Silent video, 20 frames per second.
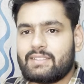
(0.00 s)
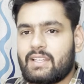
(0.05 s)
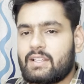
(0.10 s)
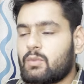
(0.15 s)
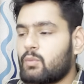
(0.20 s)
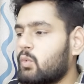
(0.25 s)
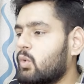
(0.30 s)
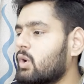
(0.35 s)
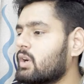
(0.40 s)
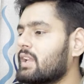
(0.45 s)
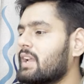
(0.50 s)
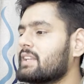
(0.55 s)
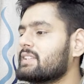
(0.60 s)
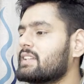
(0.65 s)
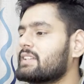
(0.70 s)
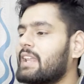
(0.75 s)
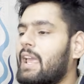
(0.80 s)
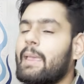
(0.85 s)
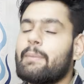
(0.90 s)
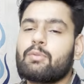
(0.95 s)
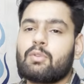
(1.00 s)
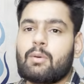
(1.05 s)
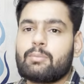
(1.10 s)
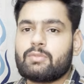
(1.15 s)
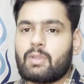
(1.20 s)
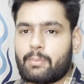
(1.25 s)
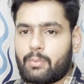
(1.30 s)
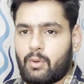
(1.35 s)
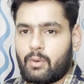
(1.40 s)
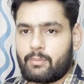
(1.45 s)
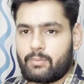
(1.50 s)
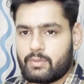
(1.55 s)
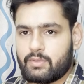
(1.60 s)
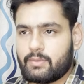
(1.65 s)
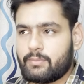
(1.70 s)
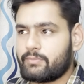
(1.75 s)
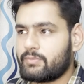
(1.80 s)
that what are the types of the prompt.